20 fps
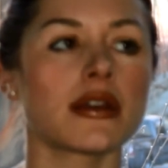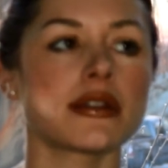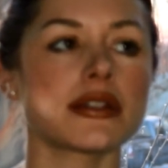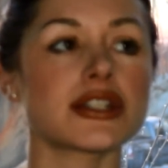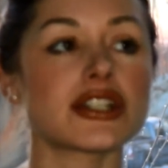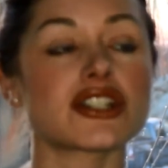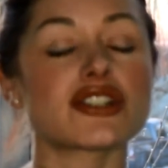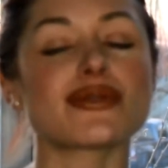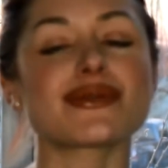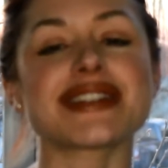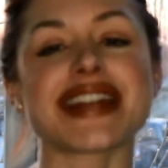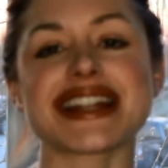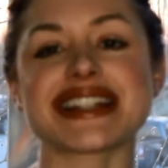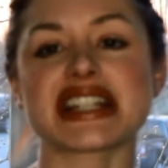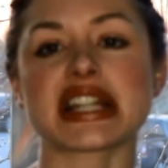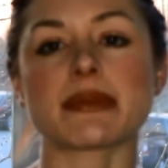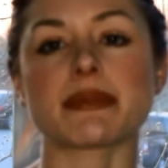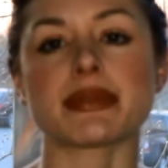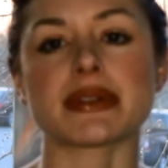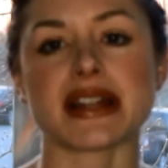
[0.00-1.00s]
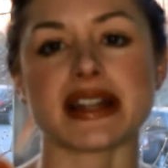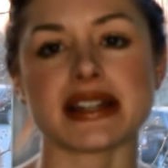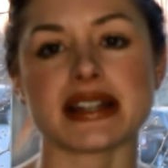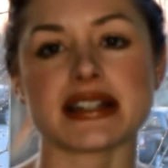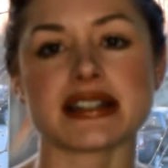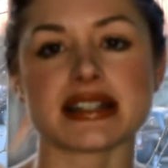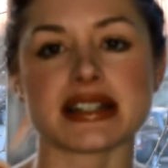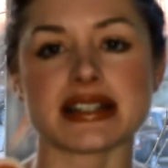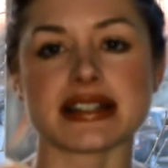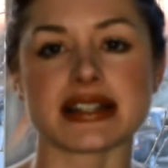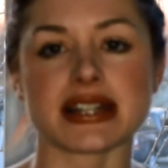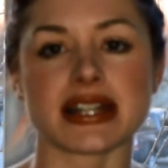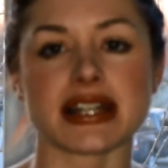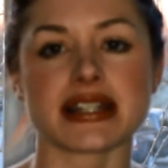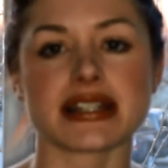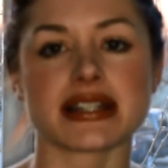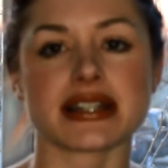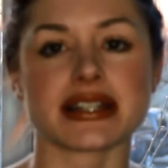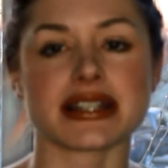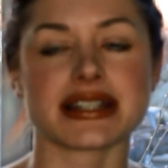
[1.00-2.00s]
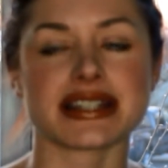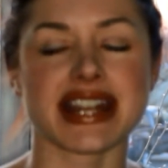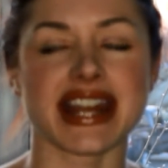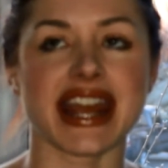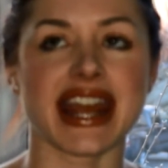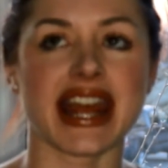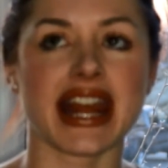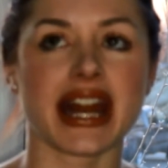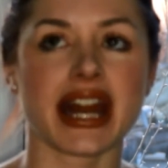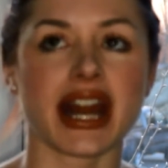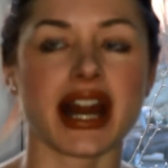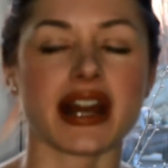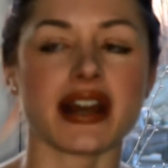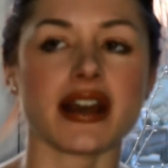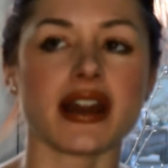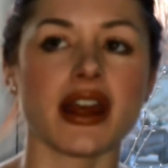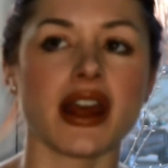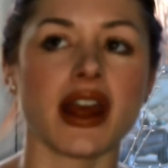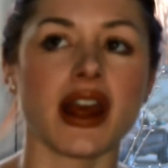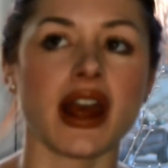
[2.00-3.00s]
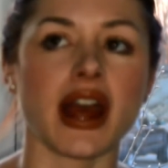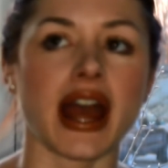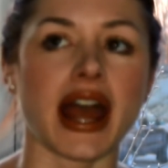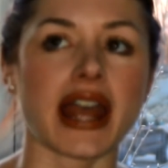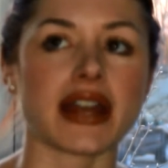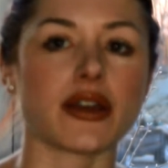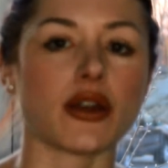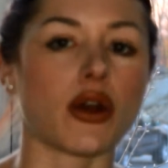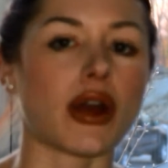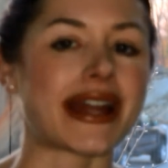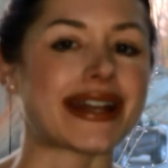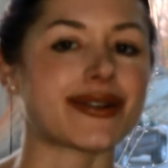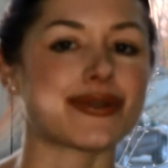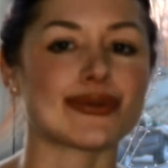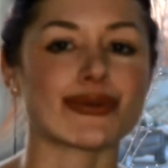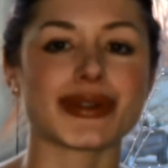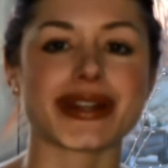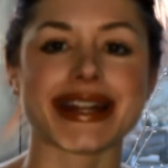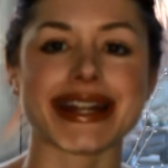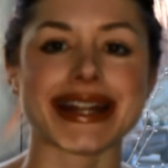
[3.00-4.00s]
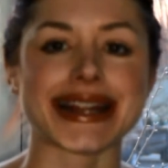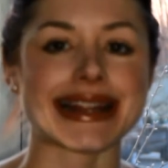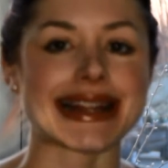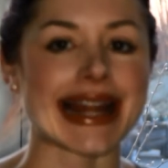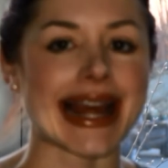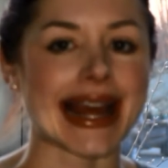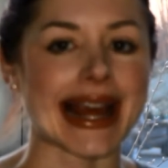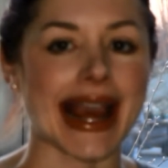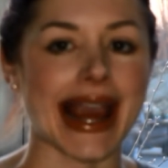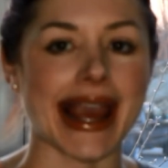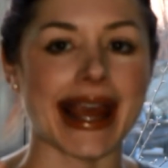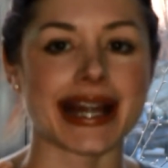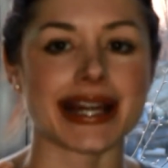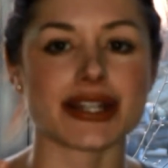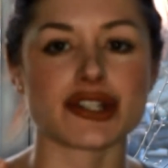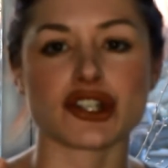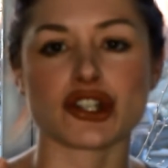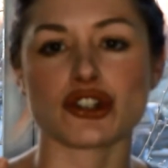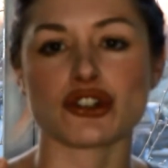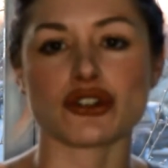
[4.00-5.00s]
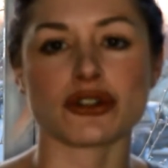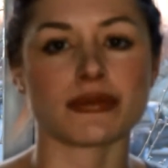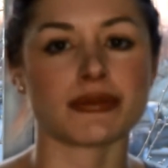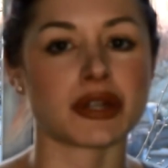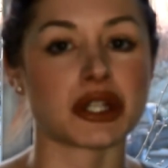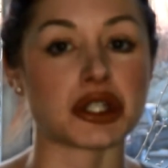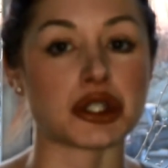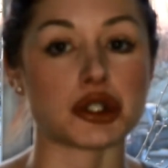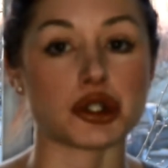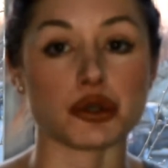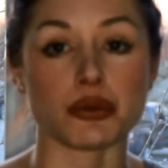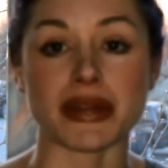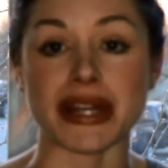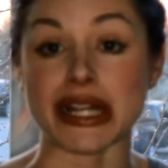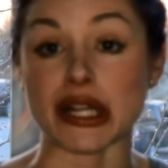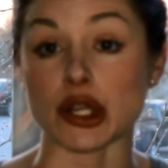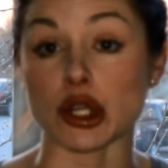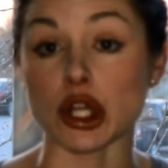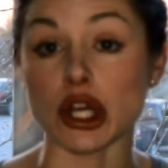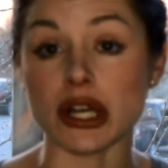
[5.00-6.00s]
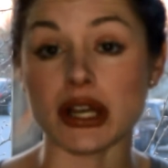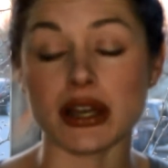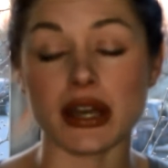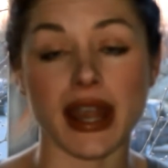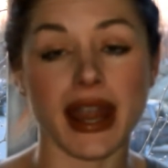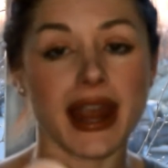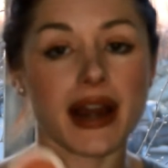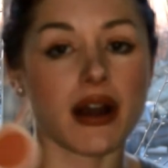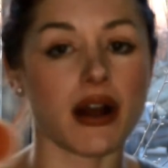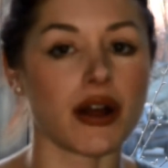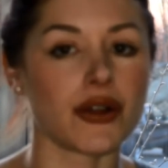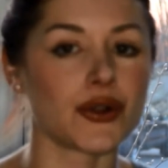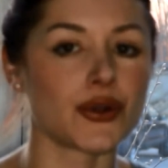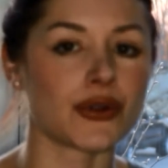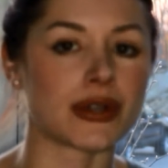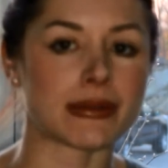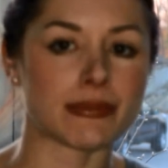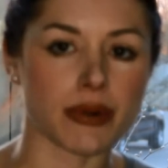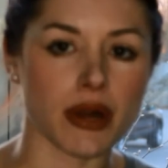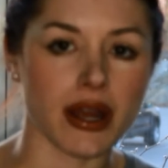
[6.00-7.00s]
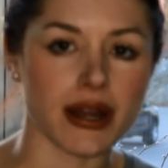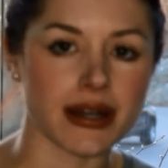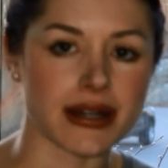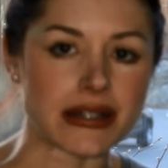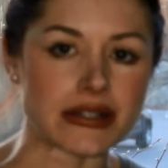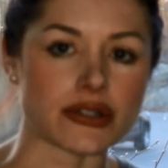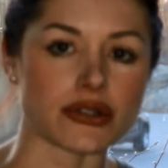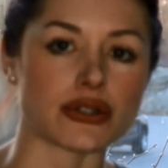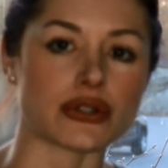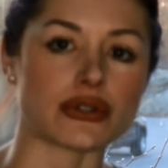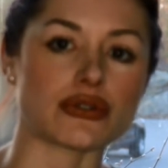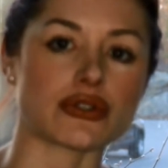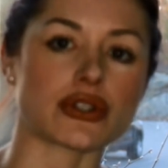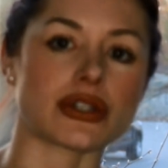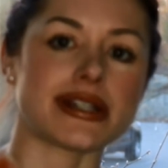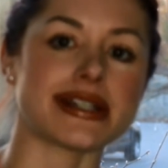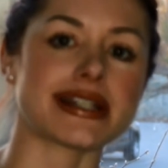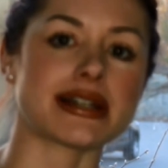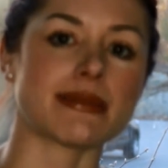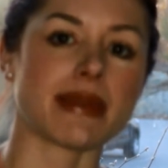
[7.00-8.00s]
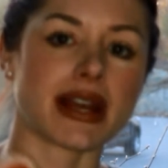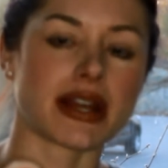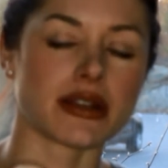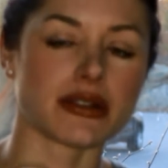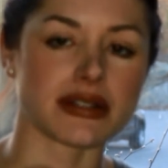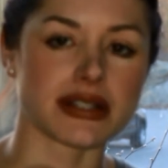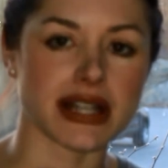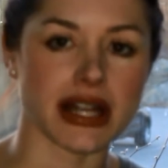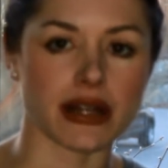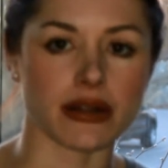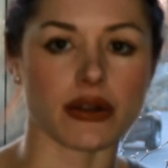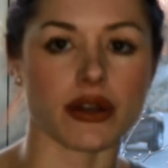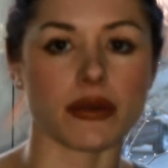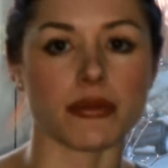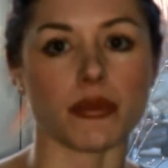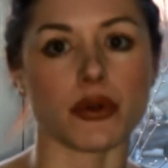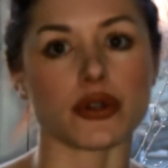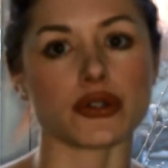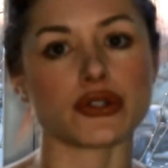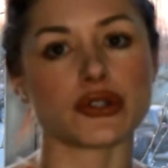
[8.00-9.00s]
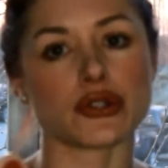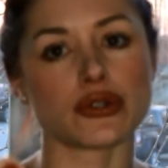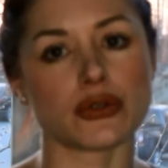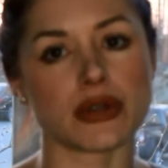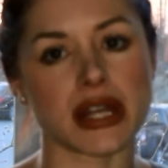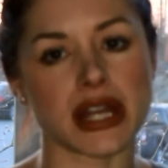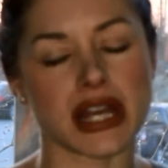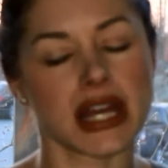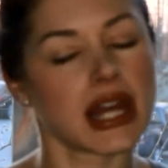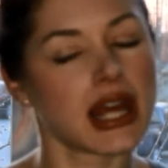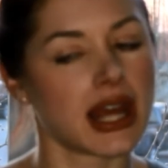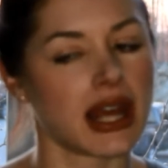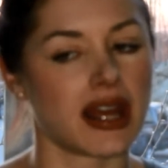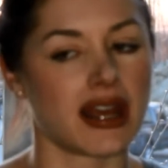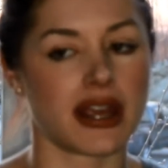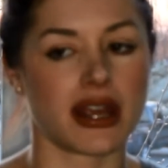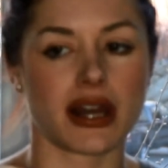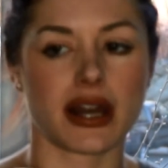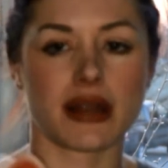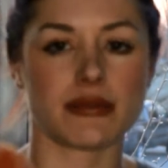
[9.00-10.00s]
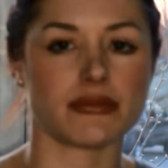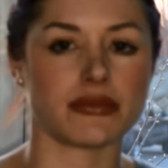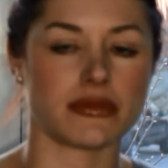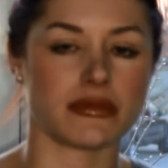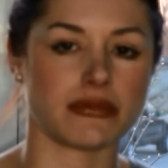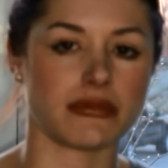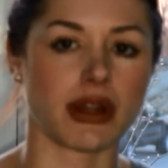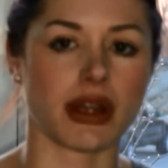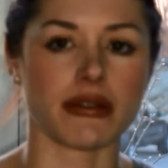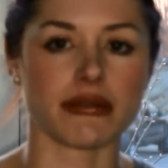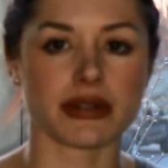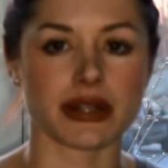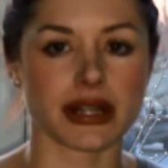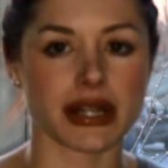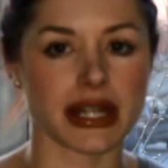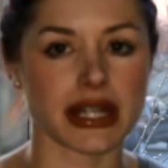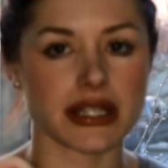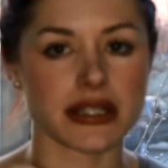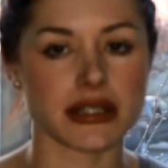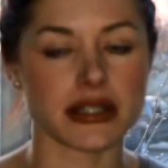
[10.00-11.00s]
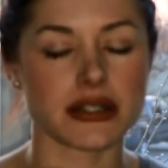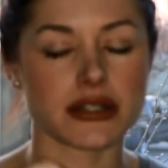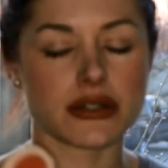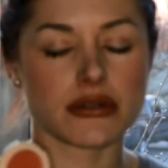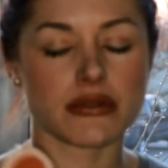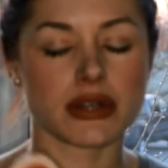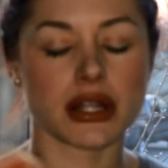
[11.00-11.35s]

they just don't tend to blend as easily into the skin, and I don't really like an extremely dewy look, and all cream products are usually to make your skin look more dewy, and I'm not really into